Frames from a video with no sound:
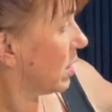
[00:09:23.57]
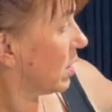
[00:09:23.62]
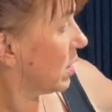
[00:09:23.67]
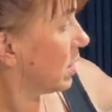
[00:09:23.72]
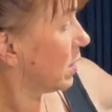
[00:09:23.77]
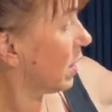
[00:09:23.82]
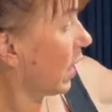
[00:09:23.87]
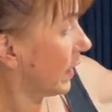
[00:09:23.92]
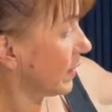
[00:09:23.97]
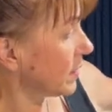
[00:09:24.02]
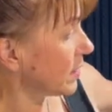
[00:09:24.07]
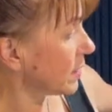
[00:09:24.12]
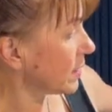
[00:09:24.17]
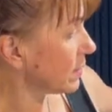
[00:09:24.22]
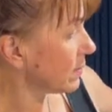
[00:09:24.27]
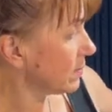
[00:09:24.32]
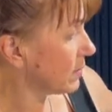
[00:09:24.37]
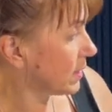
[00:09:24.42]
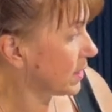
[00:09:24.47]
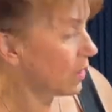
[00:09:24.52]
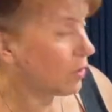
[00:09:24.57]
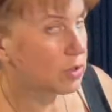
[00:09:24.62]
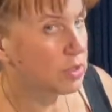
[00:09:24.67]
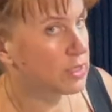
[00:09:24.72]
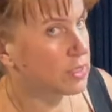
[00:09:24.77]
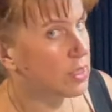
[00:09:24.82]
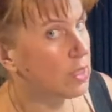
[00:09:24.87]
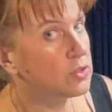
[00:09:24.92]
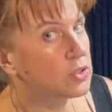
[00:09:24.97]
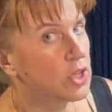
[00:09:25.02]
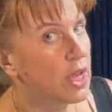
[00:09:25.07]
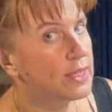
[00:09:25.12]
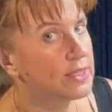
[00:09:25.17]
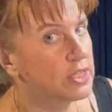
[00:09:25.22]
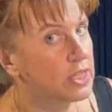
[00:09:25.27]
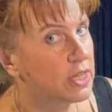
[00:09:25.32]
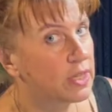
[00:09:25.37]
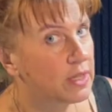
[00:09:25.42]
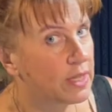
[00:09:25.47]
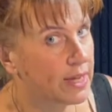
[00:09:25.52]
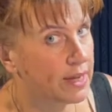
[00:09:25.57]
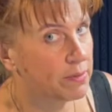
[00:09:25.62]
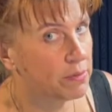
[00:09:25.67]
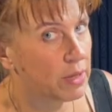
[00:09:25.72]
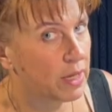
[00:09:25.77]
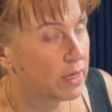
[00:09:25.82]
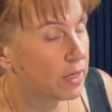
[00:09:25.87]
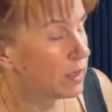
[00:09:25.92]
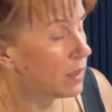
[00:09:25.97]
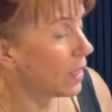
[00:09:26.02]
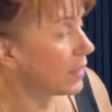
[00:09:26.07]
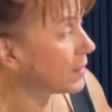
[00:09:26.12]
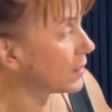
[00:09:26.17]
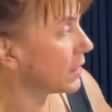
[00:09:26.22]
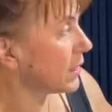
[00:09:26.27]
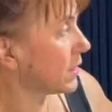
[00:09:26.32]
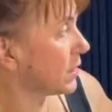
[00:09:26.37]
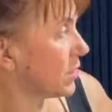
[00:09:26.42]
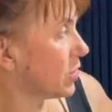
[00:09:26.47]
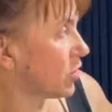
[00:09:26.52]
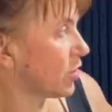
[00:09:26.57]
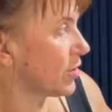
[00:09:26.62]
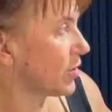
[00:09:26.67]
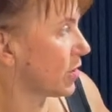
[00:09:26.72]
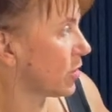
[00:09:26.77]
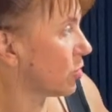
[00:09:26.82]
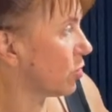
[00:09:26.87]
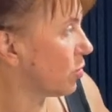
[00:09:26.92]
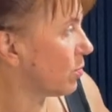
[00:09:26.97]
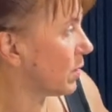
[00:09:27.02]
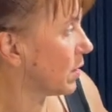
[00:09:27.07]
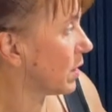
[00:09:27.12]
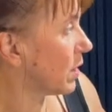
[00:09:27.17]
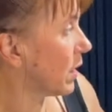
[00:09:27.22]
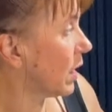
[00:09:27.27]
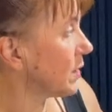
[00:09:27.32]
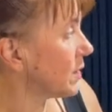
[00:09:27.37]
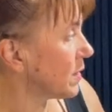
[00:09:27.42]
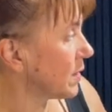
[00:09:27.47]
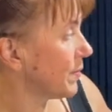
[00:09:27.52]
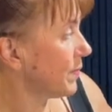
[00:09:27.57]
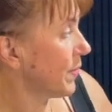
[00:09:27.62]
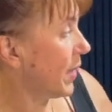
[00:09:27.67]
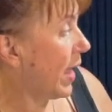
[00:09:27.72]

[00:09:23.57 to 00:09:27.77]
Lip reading: glass, so it's not anti-glare glass, it's just a normal glass.